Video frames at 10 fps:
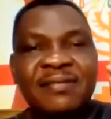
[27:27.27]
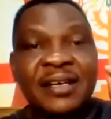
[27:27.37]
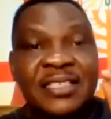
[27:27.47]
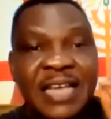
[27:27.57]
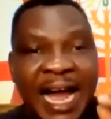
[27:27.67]

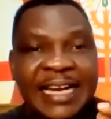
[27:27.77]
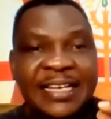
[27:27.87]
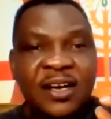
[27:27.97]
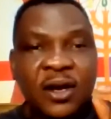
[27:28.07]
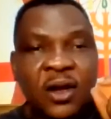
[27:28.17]
the
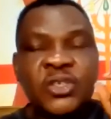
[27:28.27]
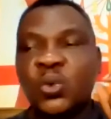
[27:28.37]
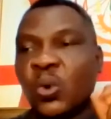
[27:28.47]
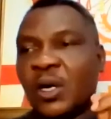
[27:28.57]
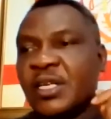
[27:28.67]
child
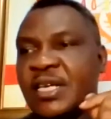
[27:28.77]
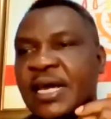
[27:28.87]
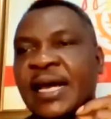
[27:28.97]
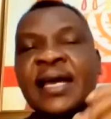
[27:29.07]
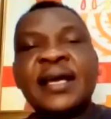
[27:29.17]
clocks one
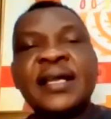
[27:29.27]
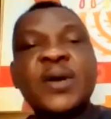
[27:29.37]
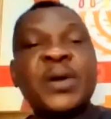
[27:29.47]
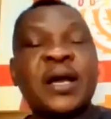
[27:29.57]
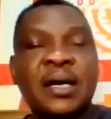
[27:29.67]
year,
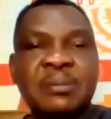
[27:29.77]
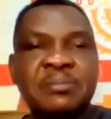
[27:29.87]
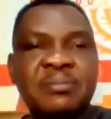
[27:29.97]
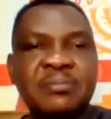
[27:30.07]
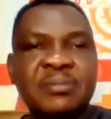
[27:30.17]
they will
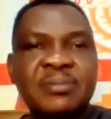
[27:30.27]
come